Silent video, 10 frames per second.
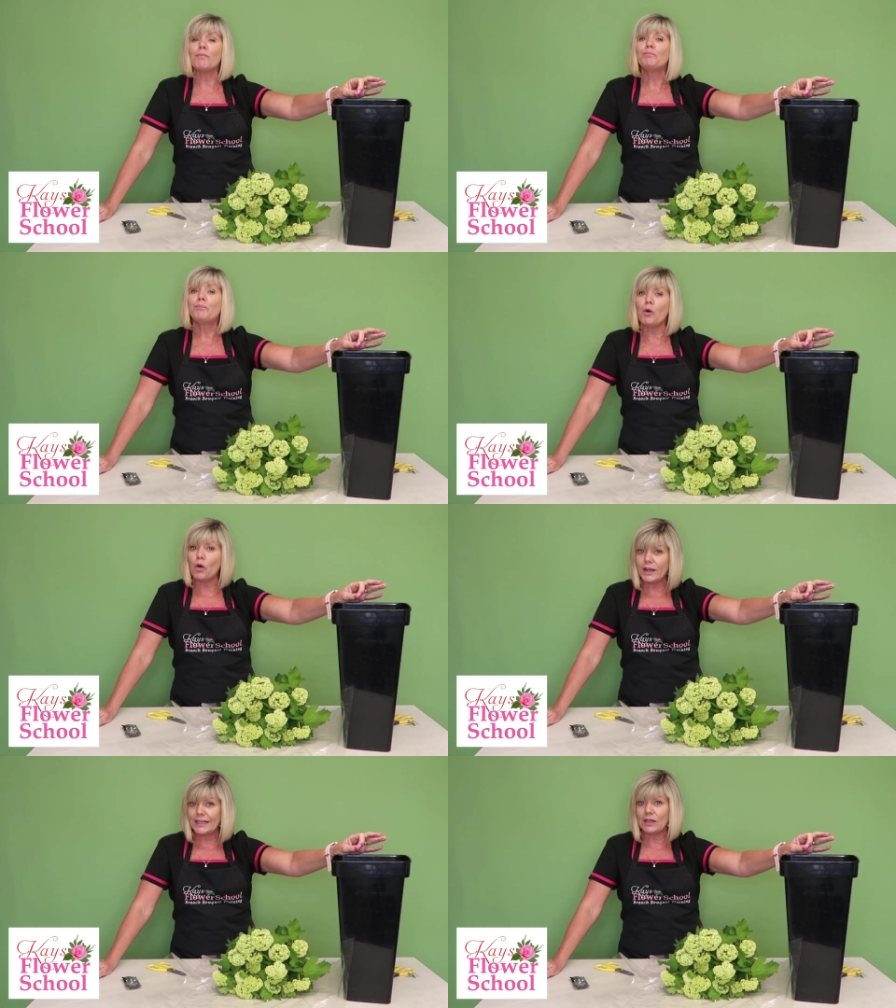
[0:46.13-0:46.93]
of
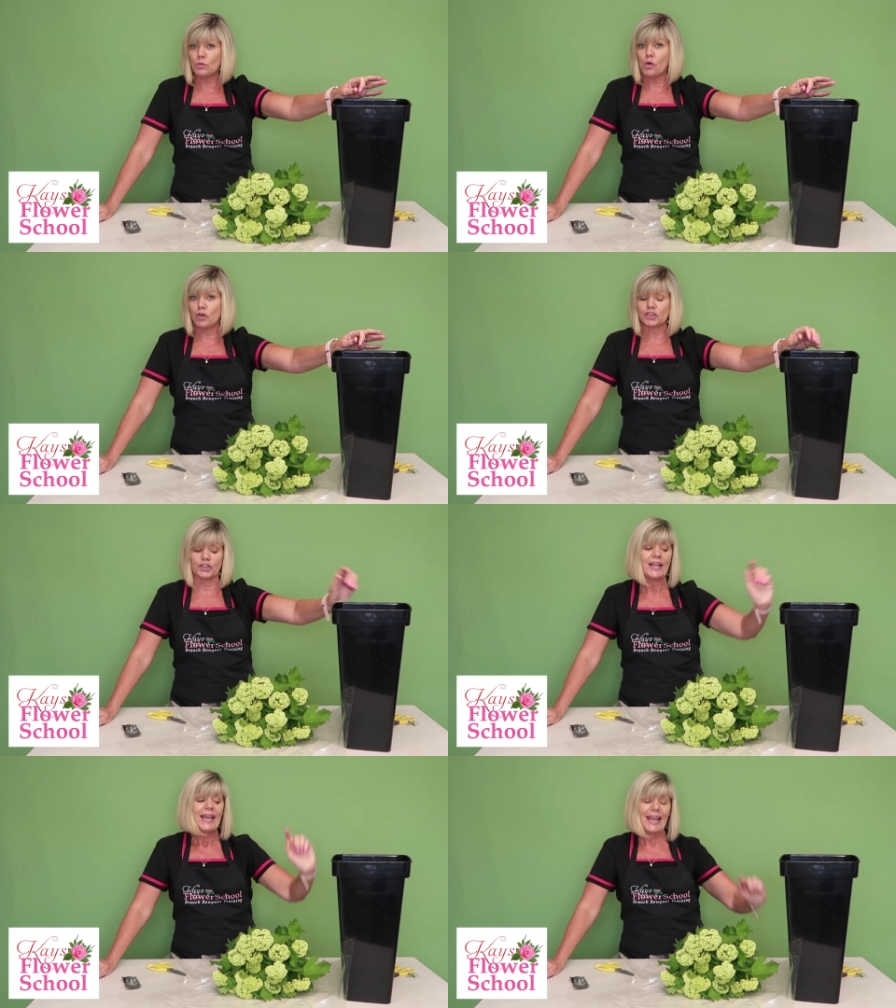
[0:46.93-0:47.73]
boiling
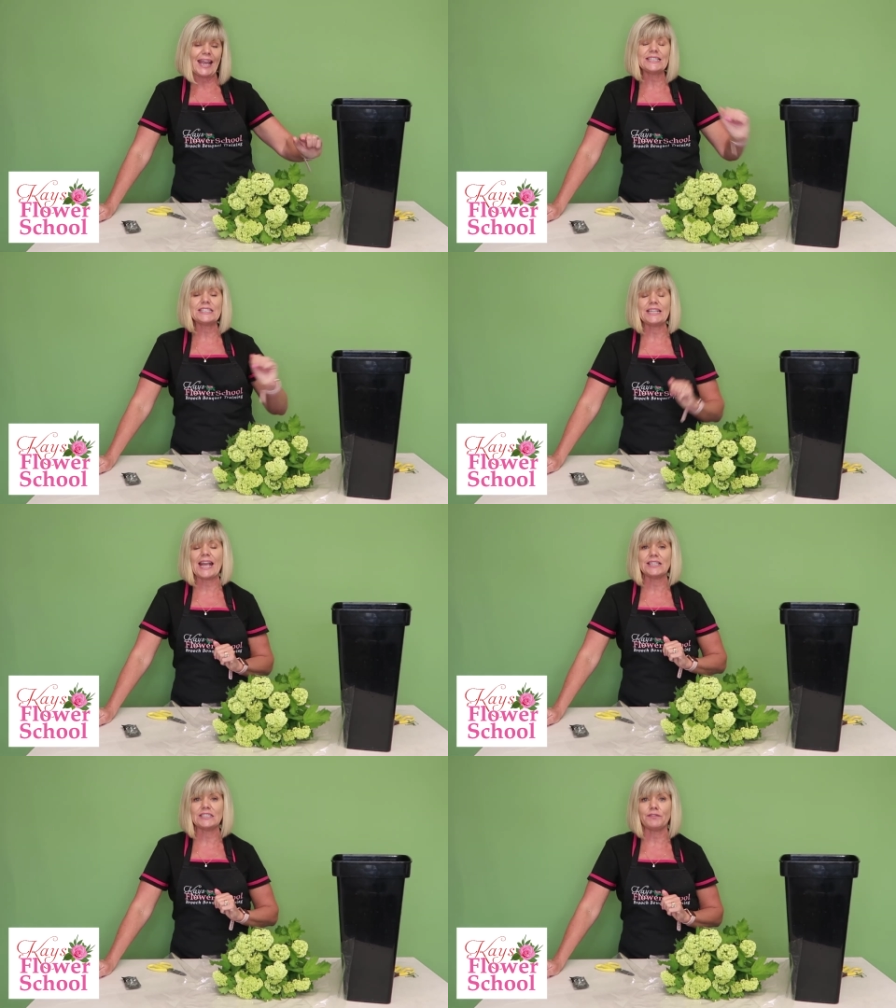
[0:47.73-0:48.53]
water into
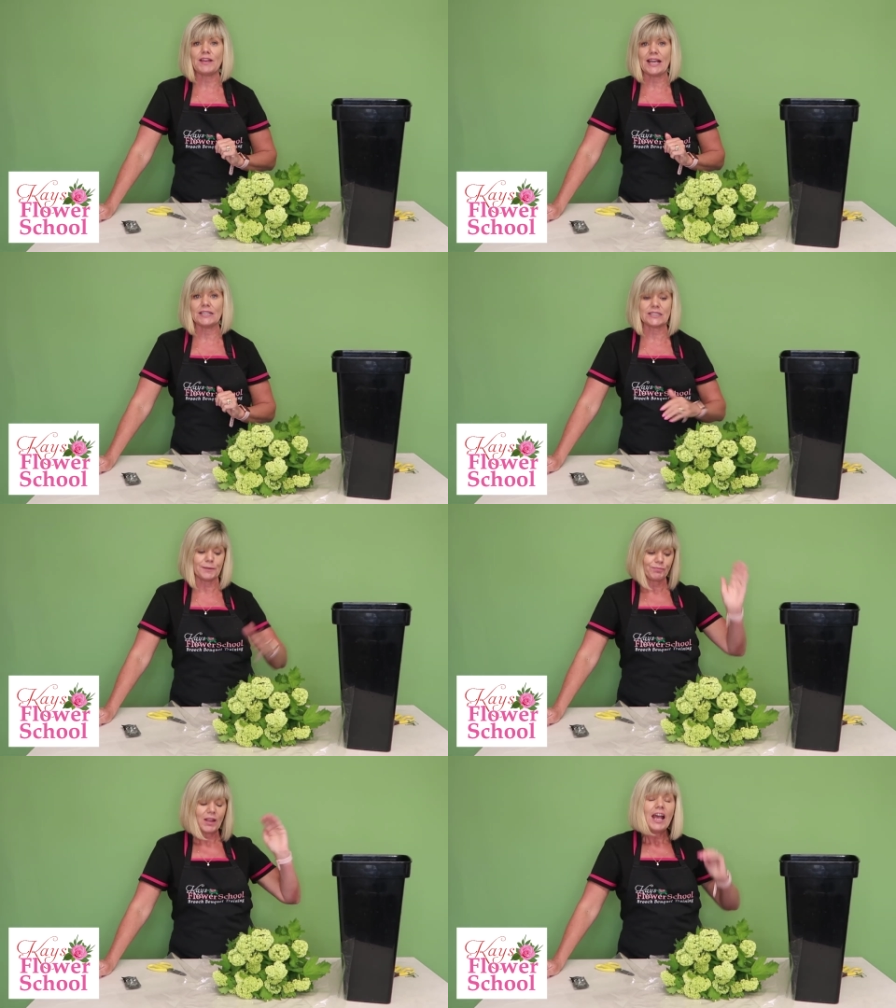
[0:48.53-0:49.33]
the end of the vase.